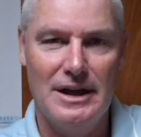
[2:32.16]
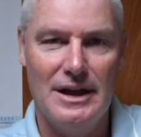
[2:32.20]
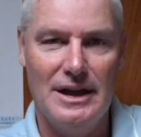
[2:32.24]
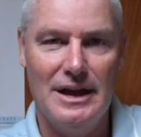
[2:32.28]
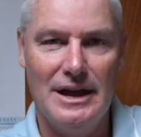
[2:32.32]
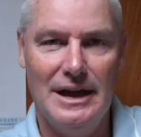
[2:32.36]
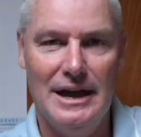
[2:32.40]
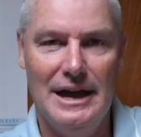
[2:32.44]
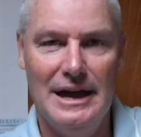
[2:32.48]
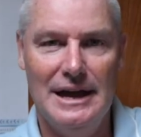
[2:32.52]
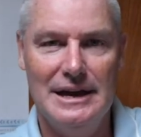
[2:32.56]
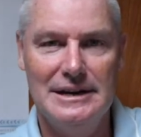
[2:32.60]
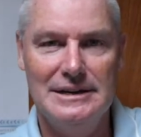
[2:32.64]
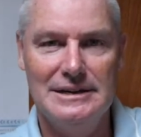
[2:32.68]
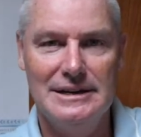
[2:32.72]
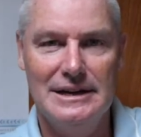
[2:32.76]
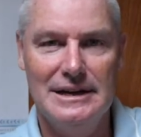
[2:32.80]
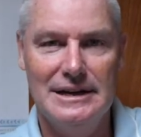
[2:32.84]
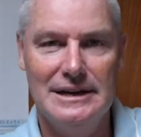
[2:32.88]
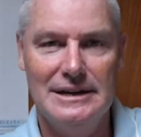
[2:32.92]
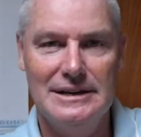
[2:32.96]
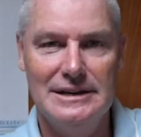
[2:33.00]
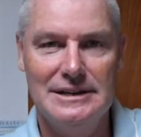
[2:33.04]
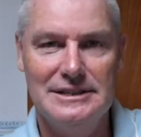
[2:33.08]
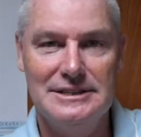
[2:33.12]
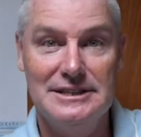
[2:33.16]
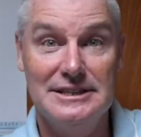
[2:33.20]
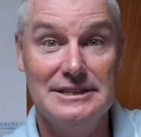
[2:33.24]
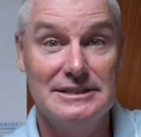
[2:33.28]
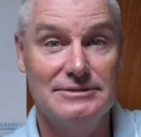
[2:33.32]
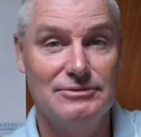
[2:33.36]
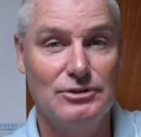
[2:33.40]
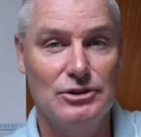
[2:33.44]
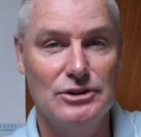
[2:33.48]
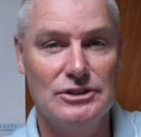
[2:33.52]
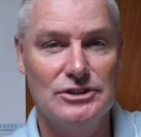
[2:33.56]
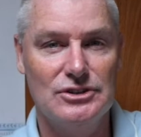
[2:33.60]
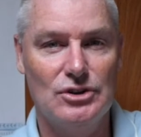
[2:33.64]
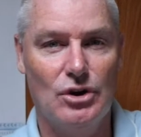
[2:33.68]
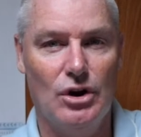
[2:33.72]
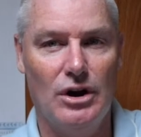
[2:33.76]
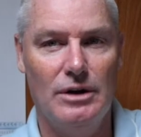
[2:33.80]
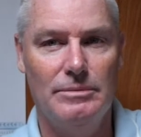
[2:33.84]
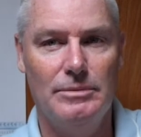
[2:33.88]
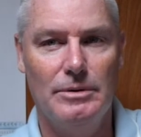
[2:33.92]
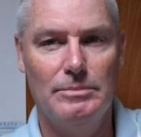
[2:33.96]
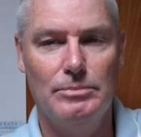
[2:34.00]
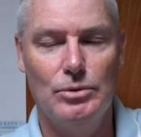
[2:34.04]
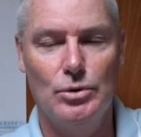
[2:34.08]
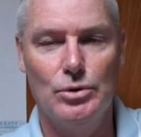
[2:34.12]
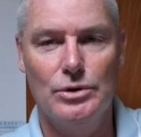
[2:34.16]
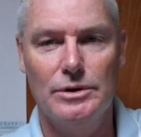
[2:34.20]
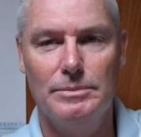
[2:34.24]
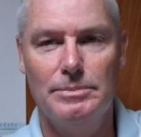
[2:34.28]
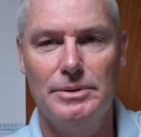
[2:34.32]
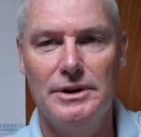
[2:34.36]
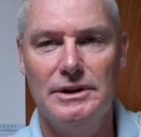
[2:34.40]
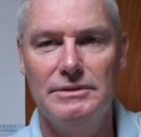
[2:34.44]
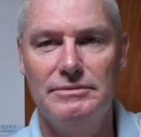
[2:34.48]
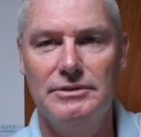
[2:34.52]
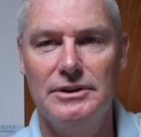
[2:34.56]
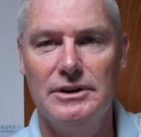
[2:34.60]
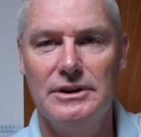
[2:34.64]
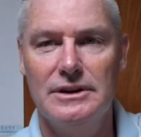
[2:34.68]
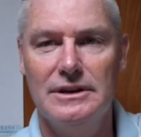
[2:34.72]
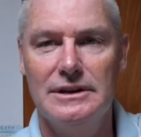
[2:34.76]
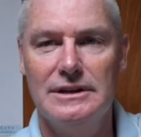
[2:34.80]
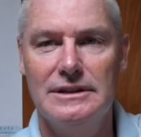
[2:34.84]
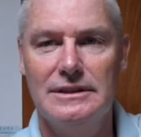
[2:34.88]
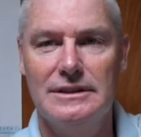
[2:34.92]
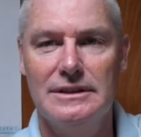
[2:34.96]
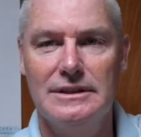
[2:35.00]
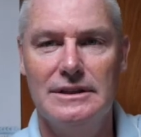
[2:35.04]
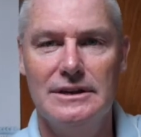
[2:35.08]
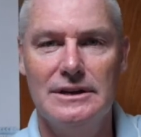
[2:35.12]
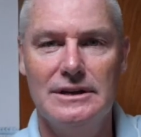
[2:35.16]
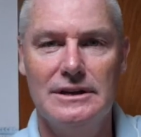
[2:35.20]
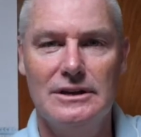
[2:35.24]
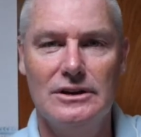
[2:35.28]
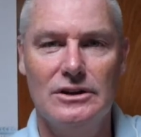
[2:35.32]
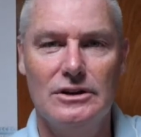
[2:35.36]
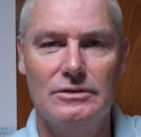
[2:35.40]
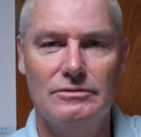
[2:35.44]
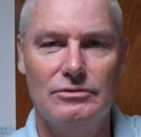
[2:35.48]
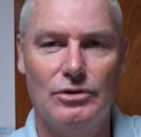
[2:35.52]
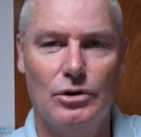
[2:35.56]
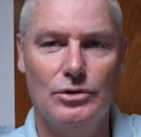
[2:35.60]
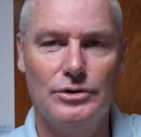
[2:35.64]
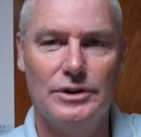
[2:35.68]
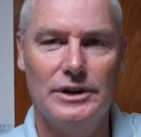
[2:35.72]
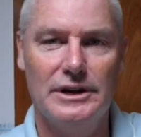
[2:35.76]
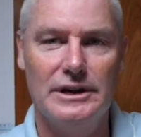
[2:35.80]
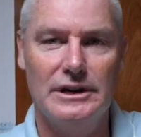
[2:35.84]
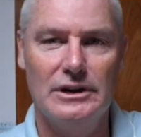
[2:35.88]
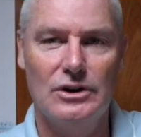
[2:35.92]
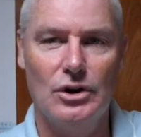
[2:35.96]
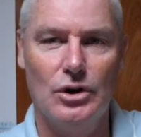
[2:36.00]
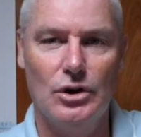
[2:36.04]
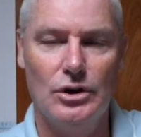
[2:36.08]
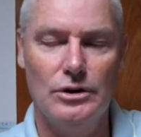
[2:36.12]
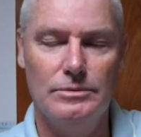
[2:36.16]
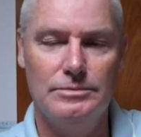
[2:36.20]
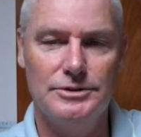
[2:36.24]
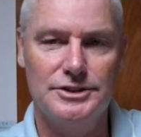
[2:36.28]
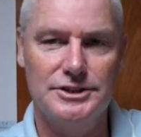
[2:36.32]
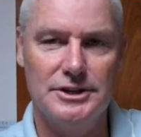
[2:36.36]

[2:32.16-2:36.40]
And it's his first time aboard Apivia in the Vendee Globe.